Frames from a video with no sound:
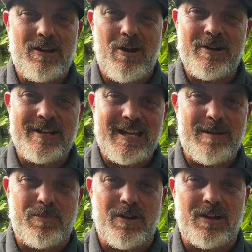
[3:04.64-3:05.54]
Garden
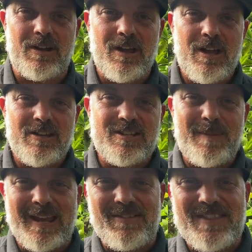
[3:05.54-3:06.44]
ebook to
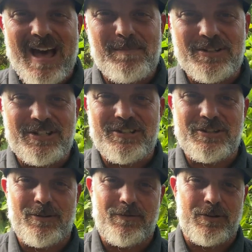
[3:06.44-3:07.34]
make it that much
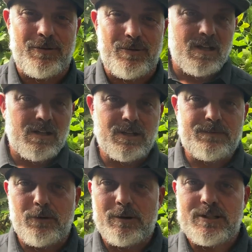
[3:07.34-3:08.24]
easier for you.
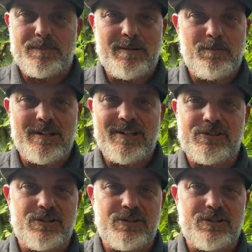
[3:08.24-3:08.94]
Look for it to be released